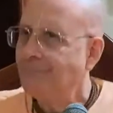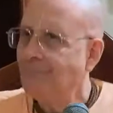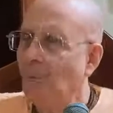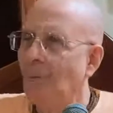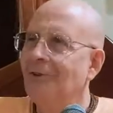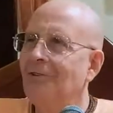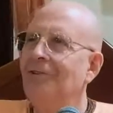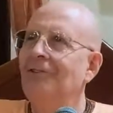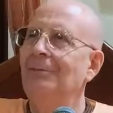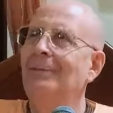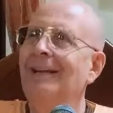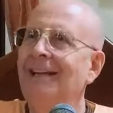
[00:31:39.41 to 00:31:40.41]
what does
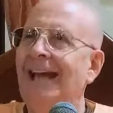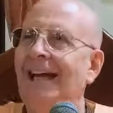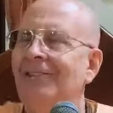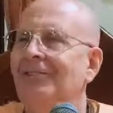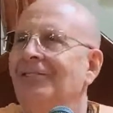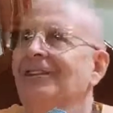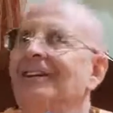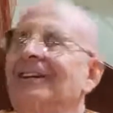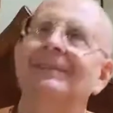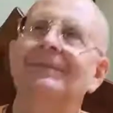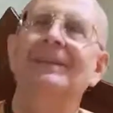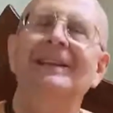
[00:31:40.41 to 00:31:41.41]
this mean, actually?
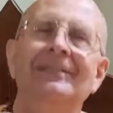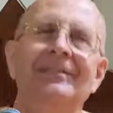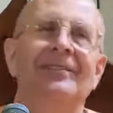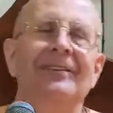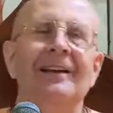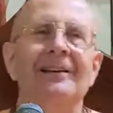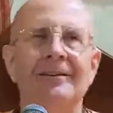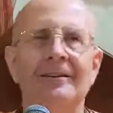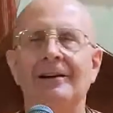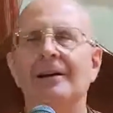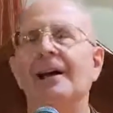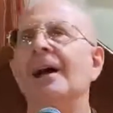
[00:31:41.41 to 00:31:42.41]
It means that